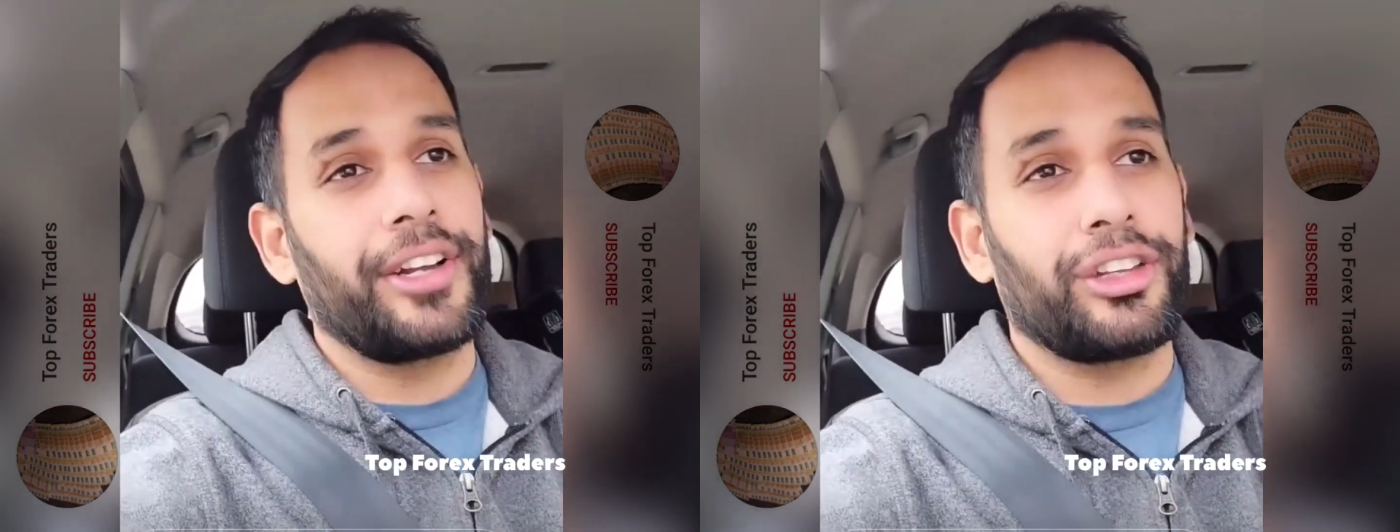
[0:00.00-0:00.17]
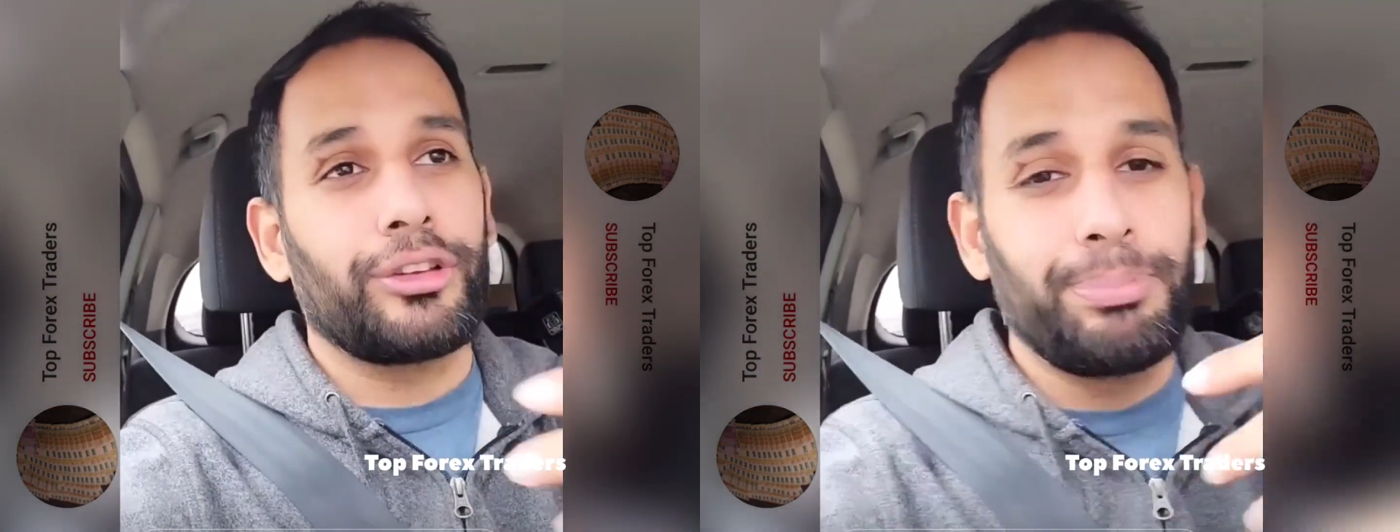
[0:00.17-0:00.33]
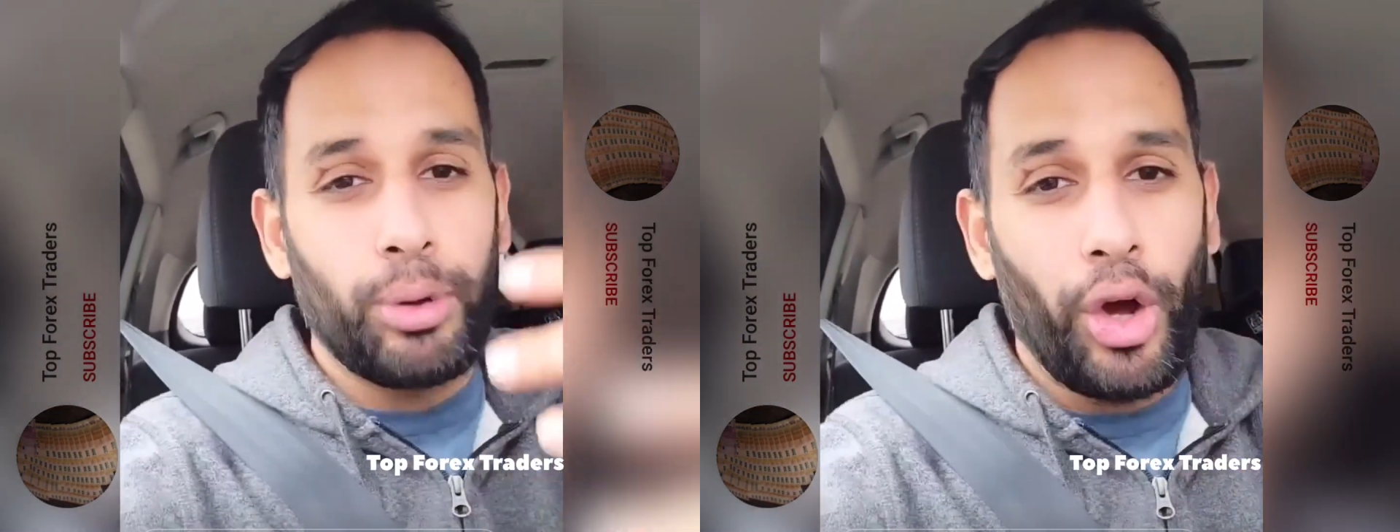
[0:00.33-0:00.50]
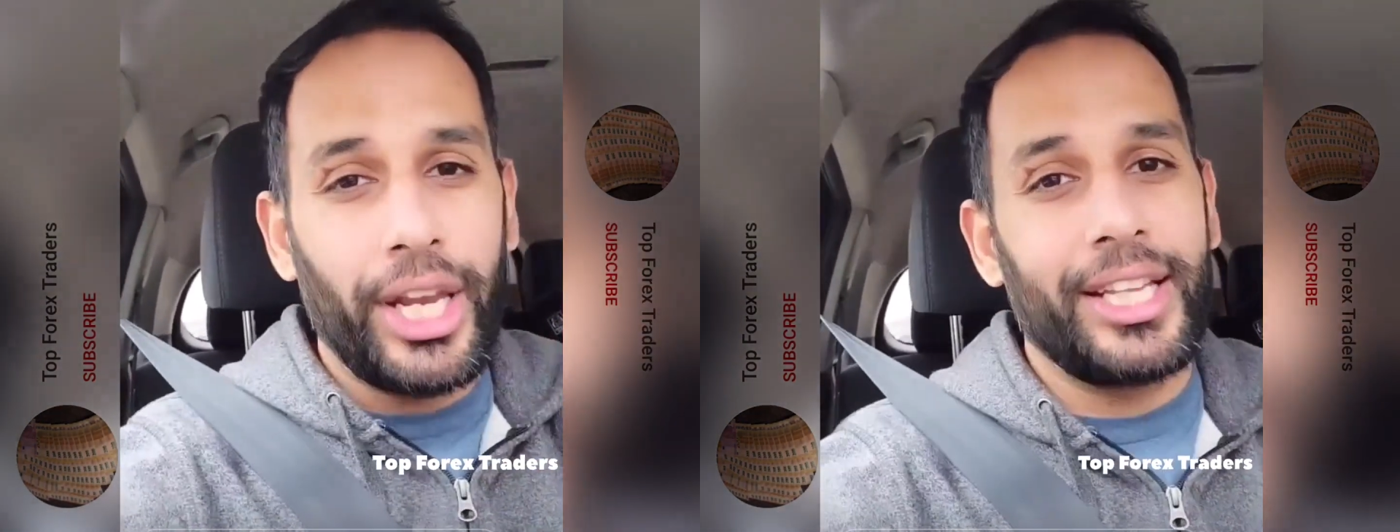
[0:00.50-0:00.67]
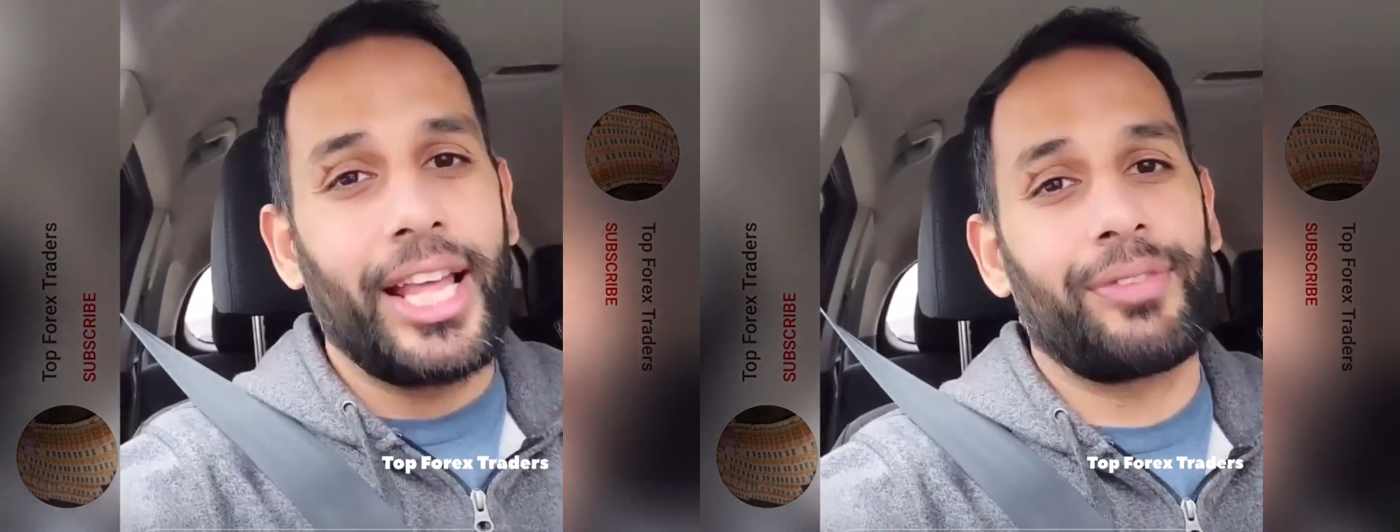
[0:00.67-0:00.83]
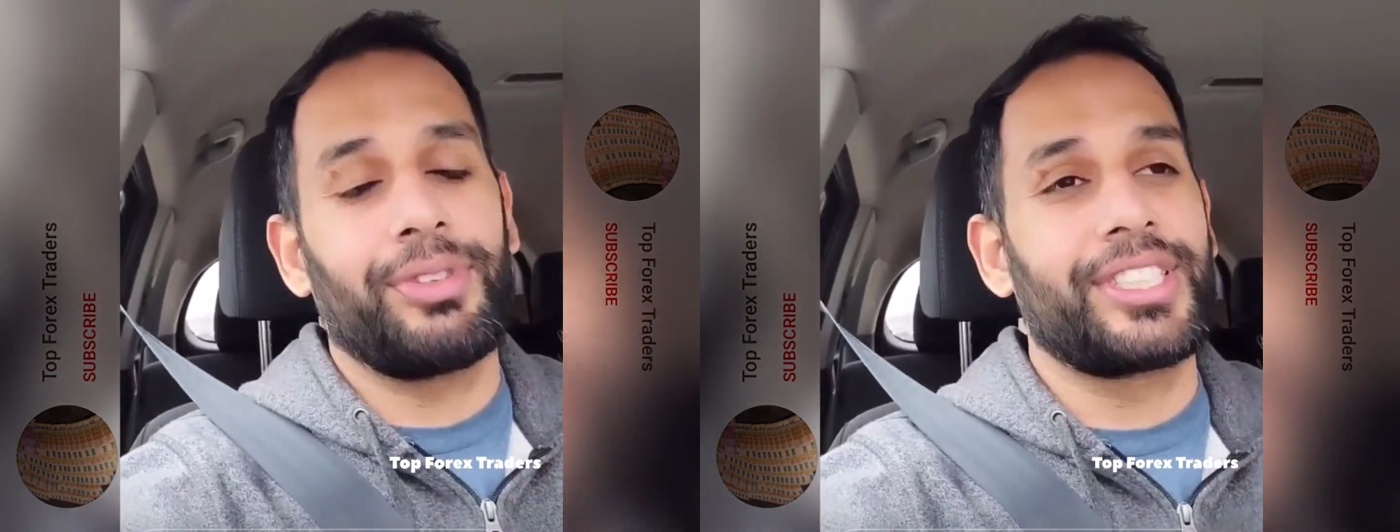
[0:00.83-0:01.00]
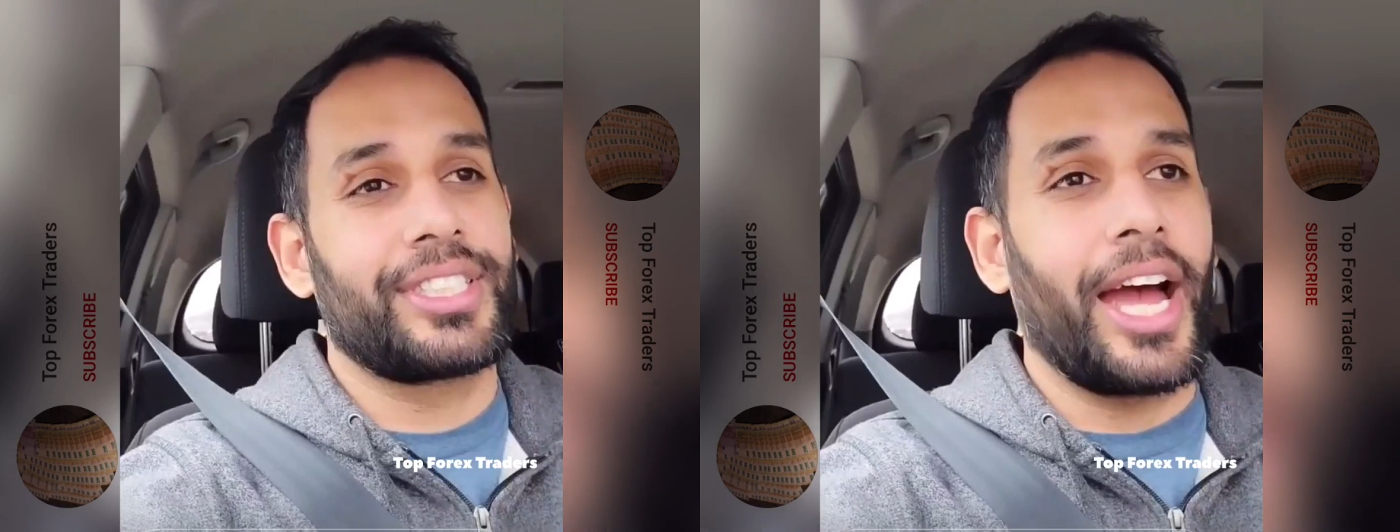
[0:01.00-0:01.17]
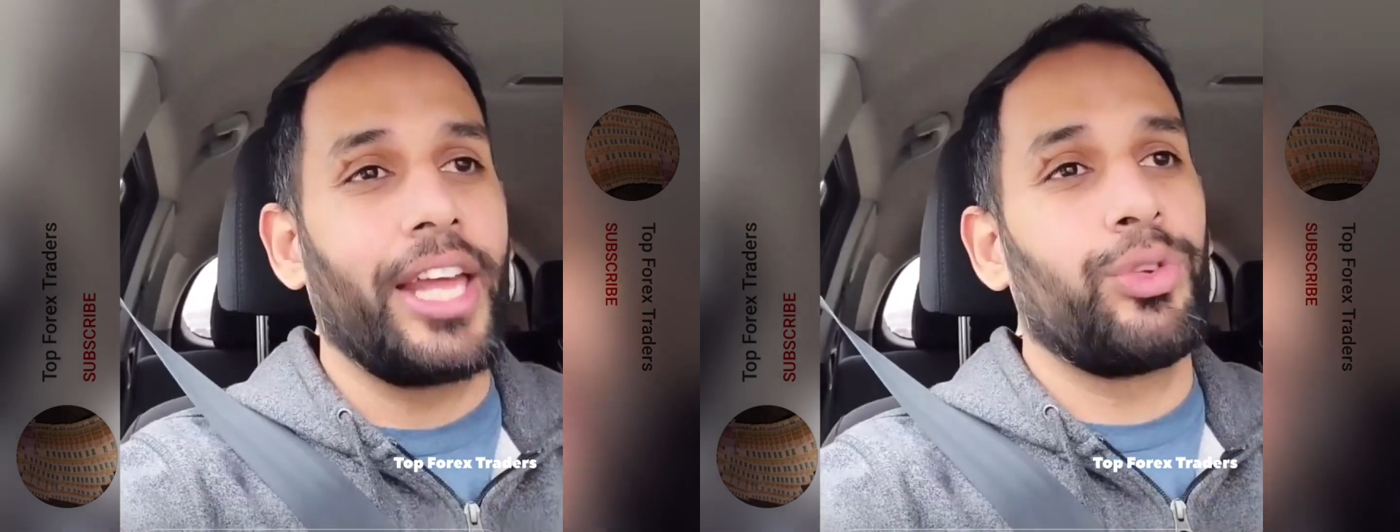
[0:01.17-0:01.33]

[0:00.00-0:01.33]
exploiting that with size,